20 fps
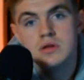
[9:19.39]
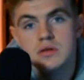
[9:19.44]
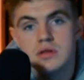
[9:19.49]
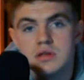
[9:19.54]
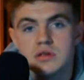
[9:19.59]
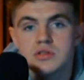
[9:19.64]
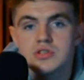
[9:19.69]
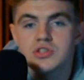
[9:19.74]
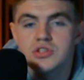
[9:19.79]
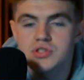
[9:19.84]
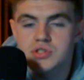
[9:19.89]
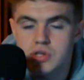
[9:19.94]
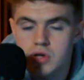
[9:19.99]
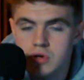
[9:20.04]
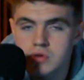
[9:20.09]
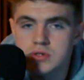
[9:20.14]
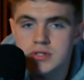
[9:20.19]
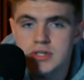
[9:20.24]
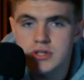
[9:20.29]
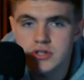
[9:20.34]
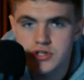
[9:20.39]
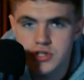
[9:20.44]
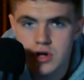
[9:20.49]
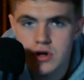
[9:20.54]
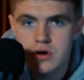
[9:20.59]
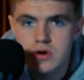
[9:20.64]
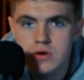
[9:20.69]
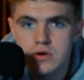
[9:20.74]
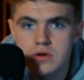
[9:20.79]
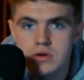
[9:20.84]
This just goes to
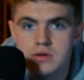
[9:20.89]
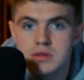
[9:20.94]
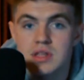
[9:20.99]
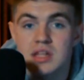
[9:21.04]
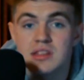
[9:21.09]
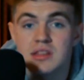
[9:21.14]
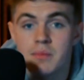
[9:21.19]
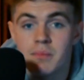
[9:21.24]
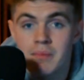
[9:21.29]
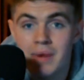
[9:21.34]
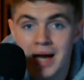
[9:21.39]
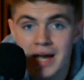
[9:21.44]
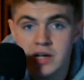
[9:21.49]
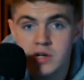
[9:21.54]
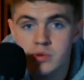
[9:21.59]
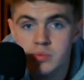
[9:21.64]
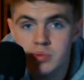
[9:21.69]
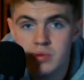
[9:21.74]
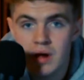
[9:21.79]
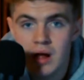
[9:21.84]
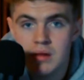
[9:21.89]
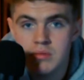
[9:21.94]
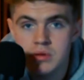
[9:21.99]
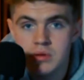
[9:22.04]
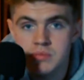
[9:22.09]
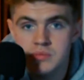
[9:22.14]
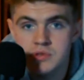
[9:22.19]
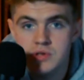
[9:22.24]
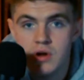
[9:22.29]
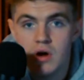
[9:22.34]
show that the minor
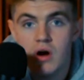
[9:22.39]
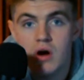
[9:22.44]
problems